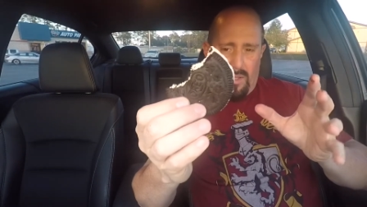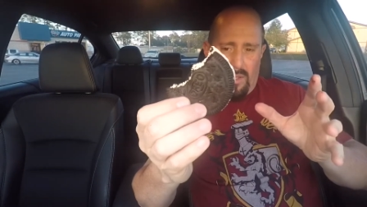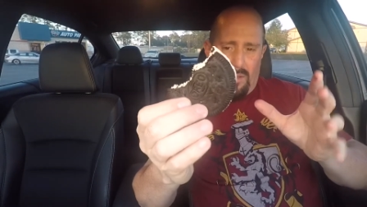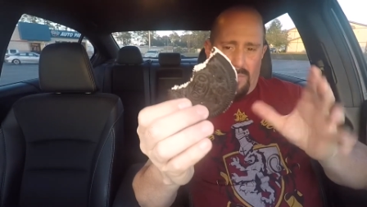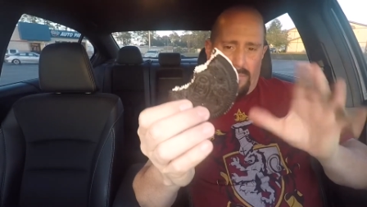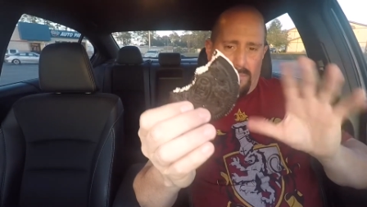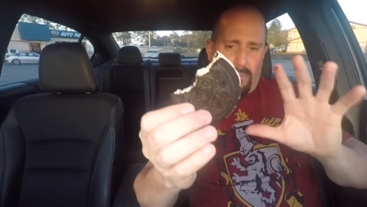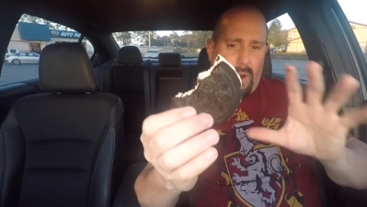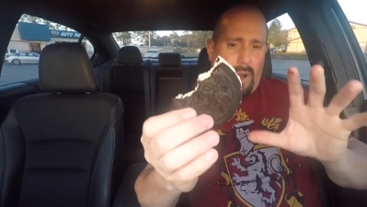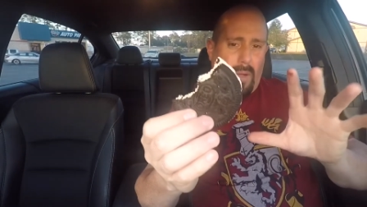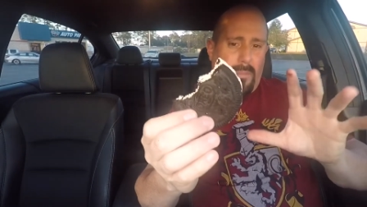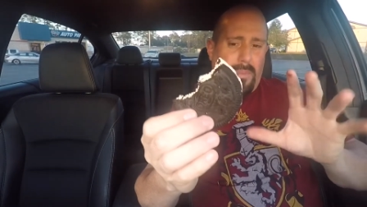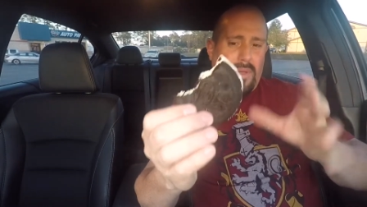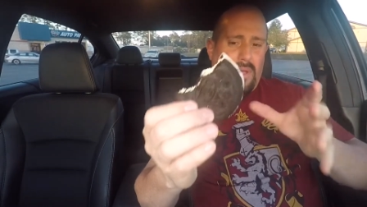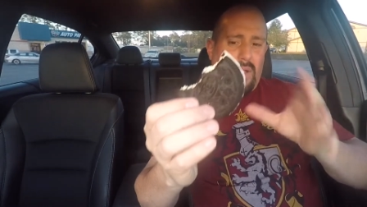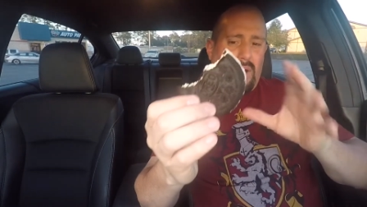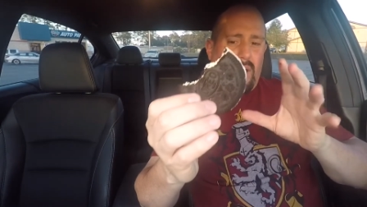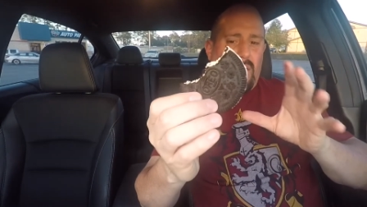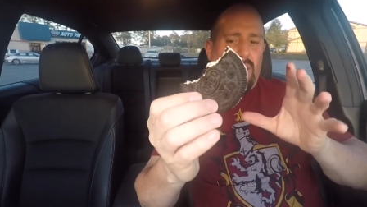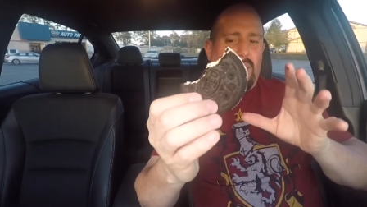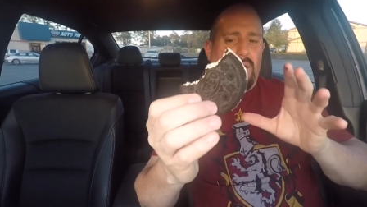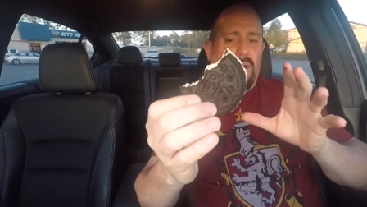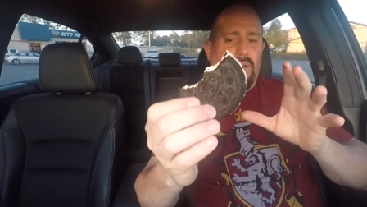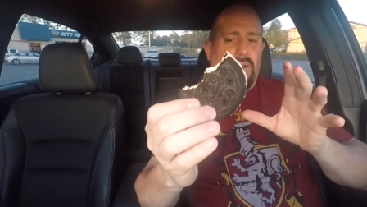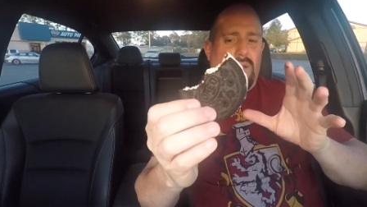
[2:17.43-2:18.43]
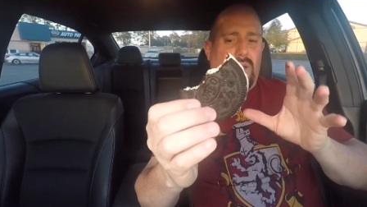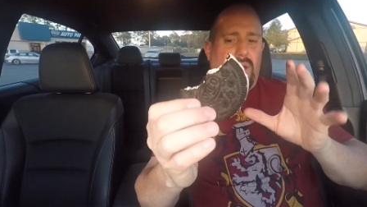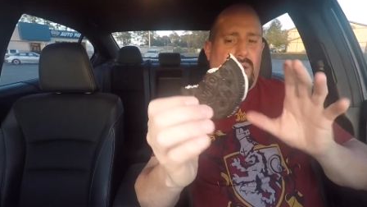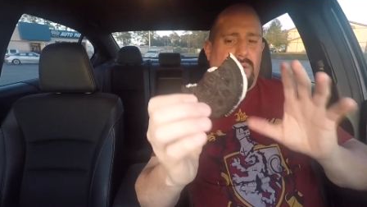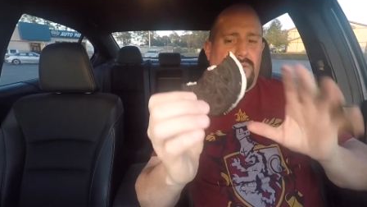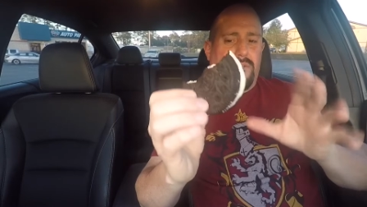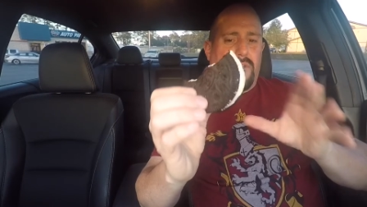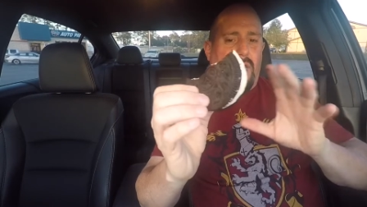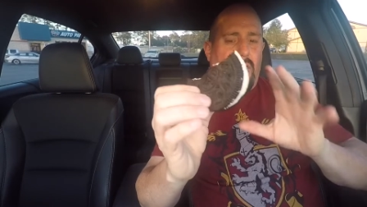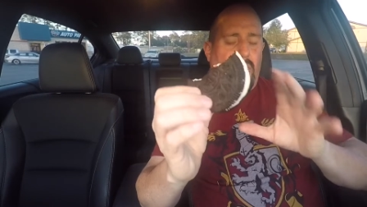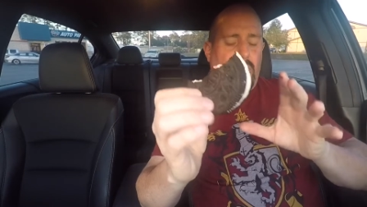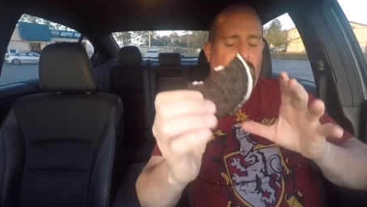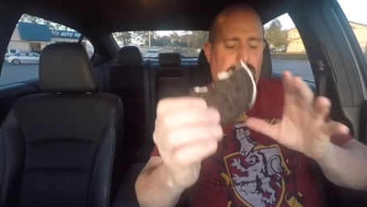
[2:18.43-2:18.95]
probably like a, a
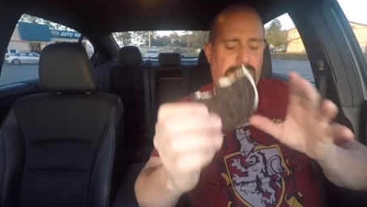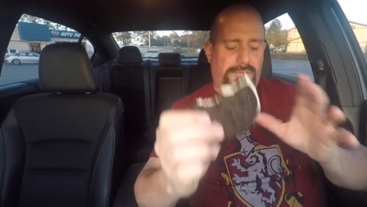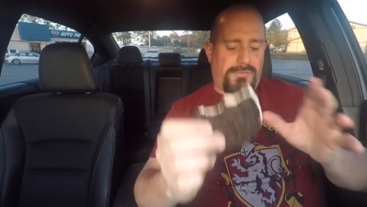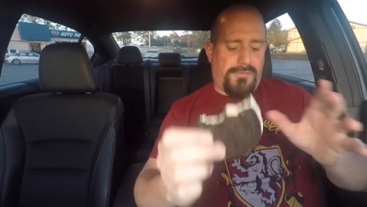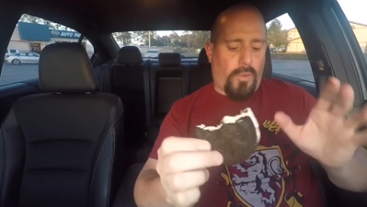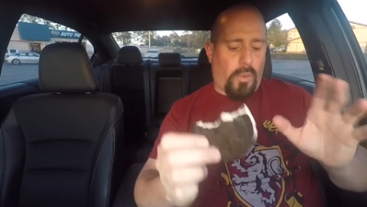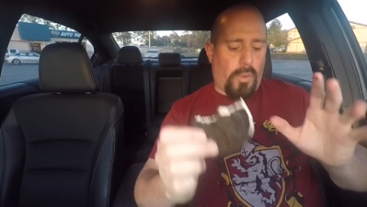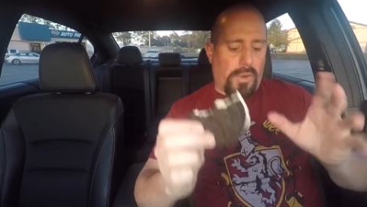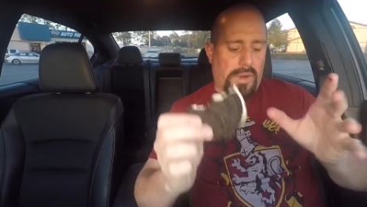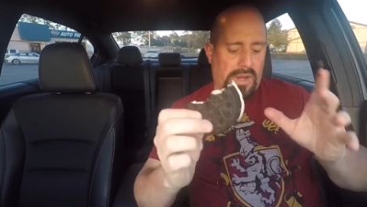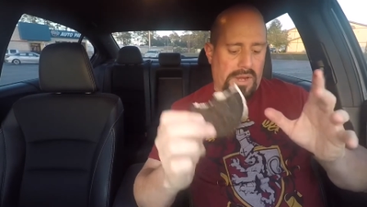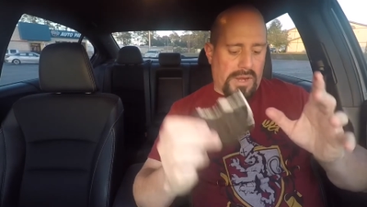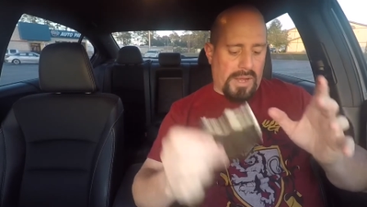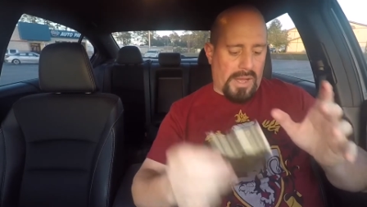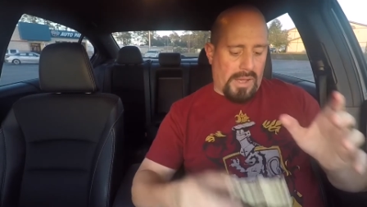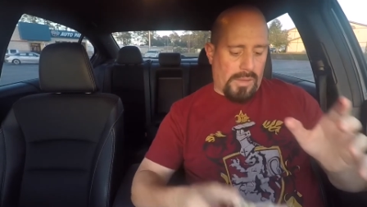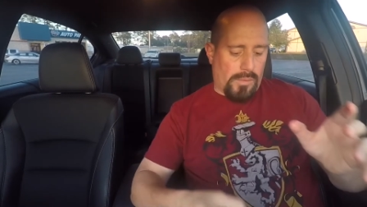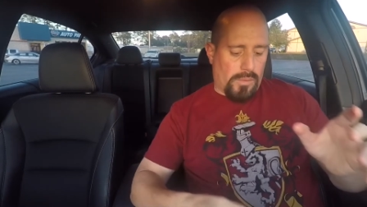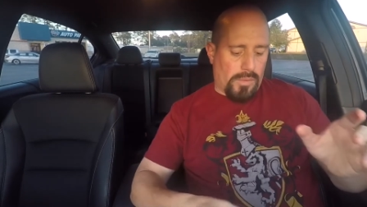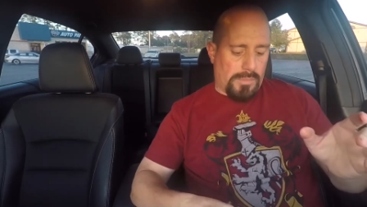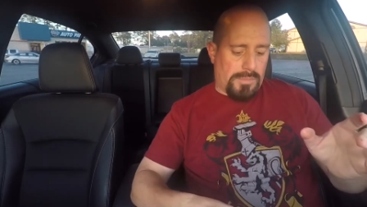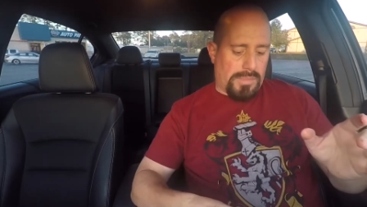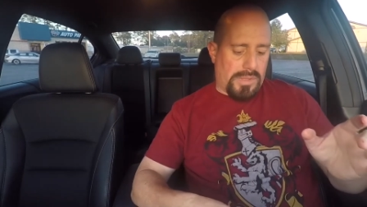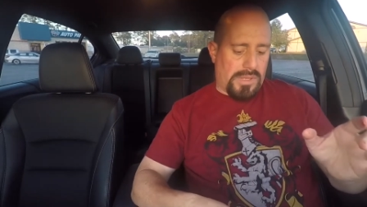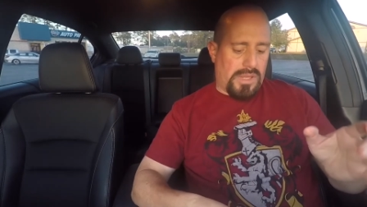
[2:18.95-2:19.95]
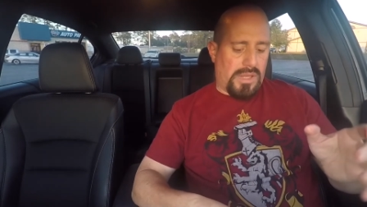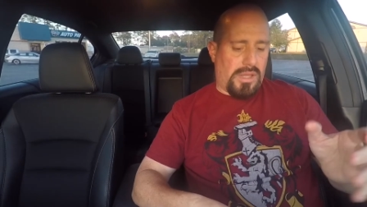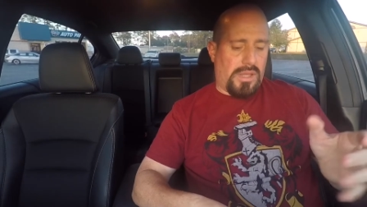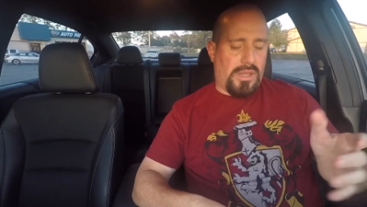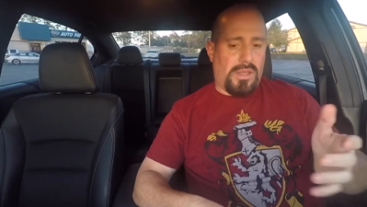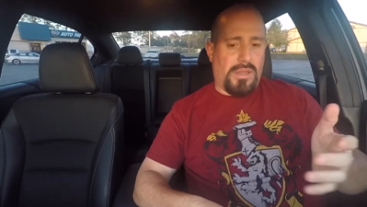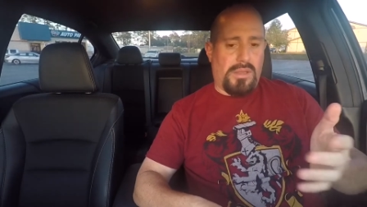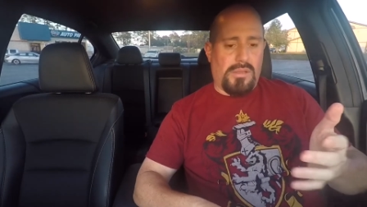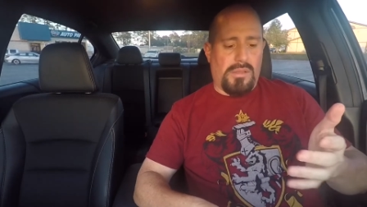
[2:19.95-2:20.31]
dollar 49 would be